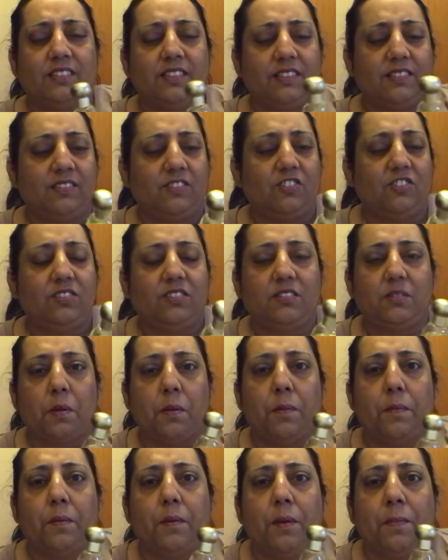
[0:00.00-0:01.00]
It's just
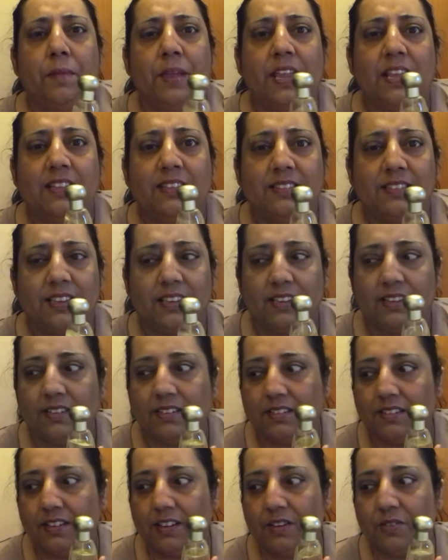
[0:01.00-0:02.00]

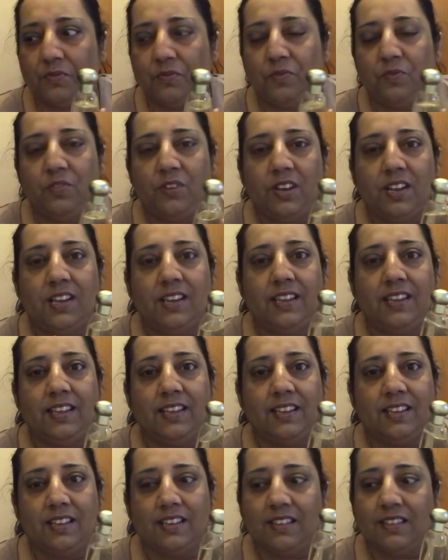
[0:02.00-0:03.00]
amazing. It really
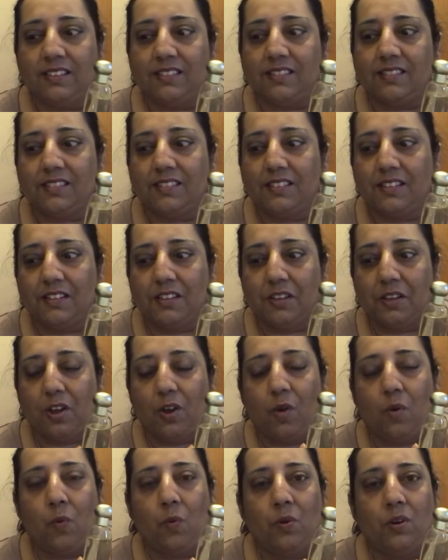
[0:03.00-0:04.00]
is
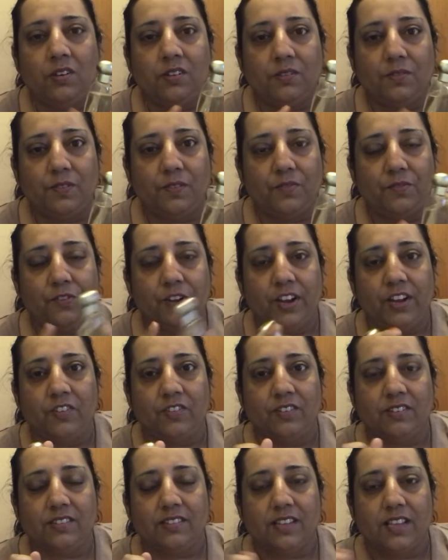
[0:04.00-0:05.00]
a wonderful
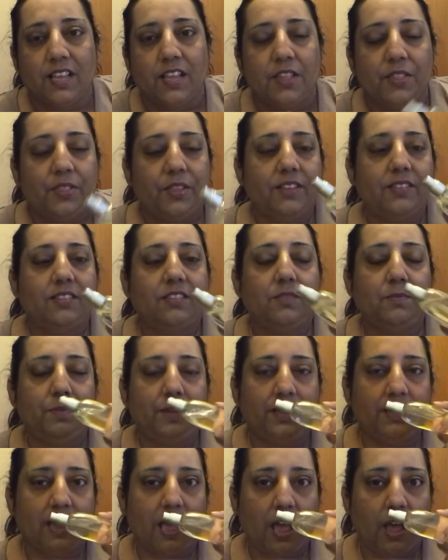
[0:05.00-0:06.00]
fragrance. This has
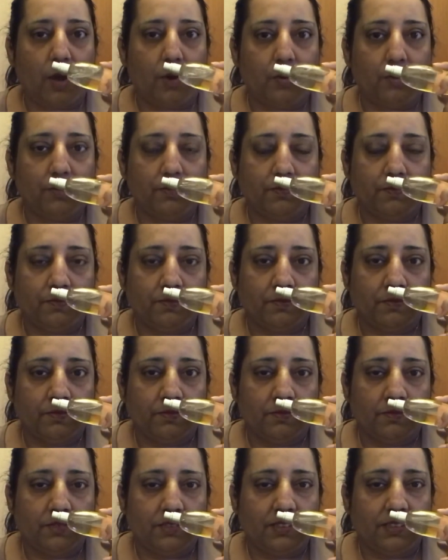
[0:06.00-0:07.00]
been out
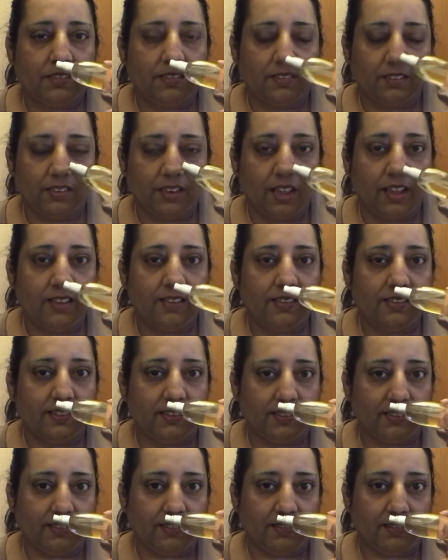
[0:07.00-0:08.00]
since the
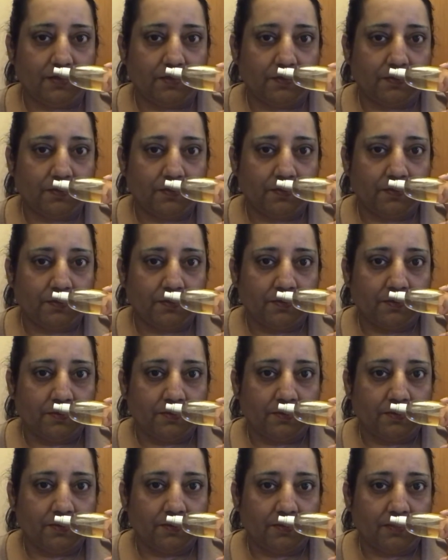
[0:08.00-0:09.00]
90s,
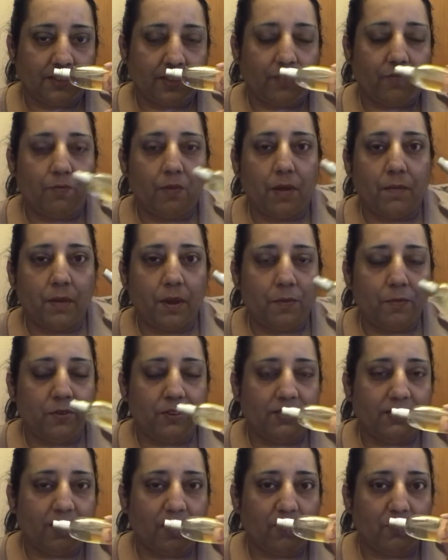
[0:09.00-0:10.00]
if my memory
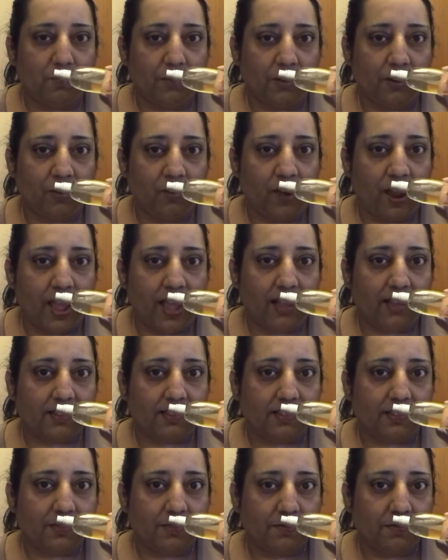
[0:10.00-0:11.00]
serves me
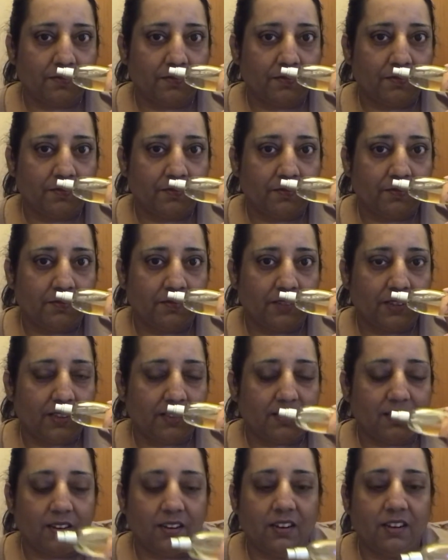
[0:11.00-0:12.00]
correct.
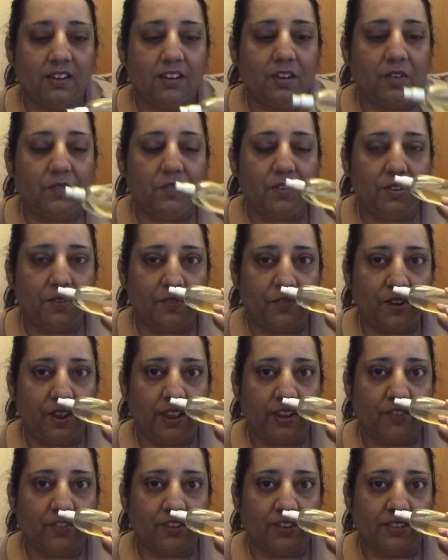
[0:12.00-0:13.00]
It's a lovely
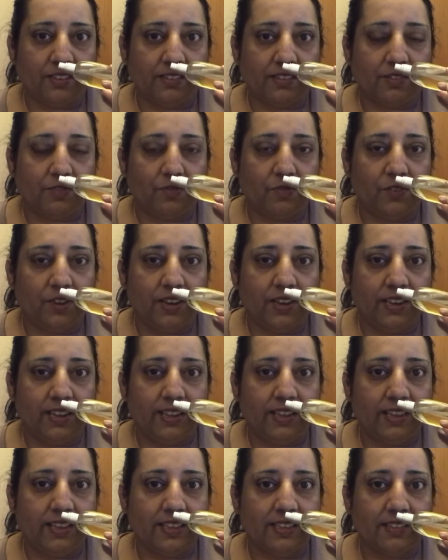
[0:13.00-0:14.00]
fragrance. It really
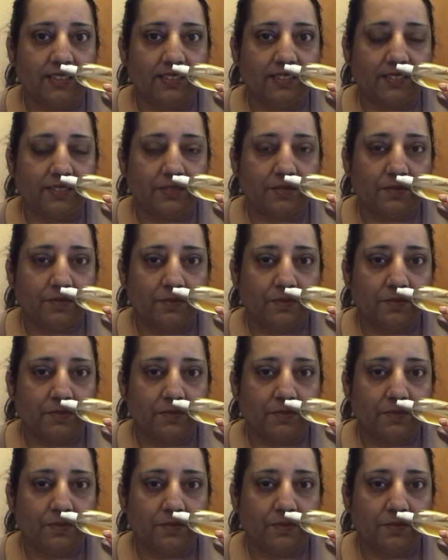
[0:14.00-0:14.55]
is.